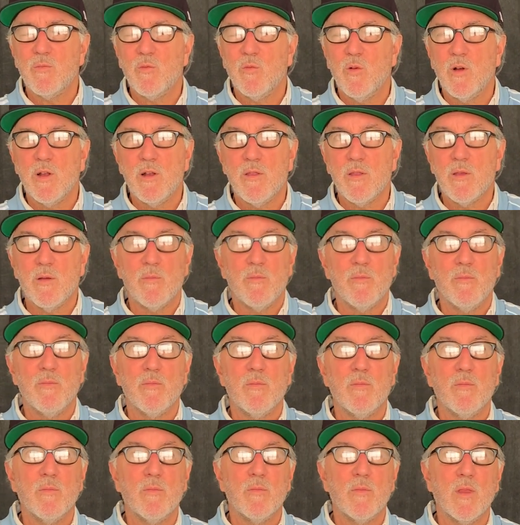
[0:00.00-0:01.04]
one of the
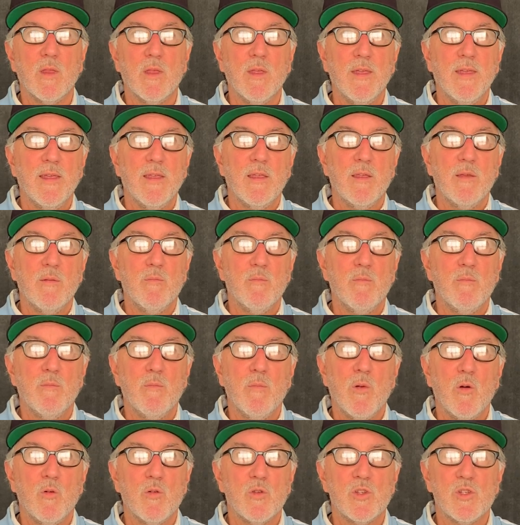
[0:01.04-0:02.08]

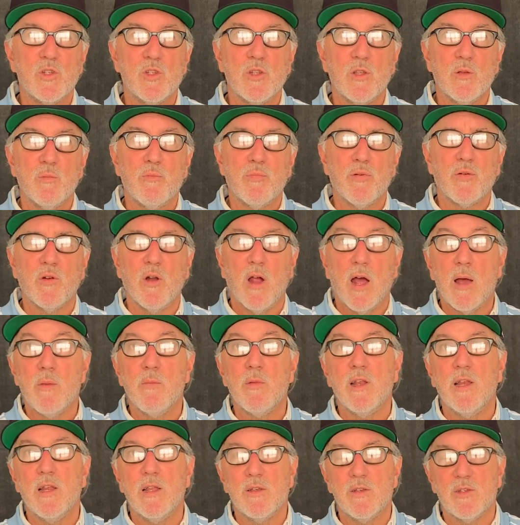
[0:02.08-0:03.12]
most
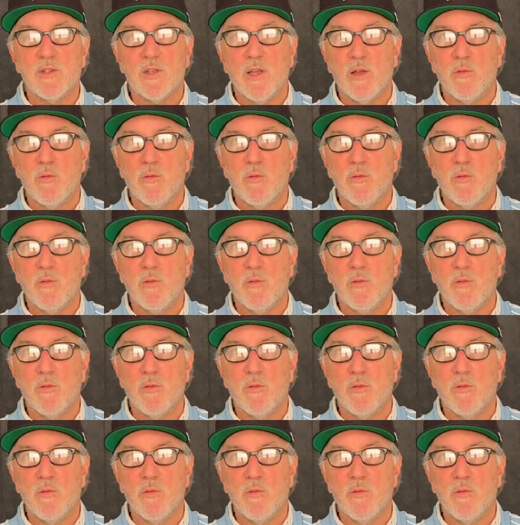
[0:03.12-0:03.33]
prominent,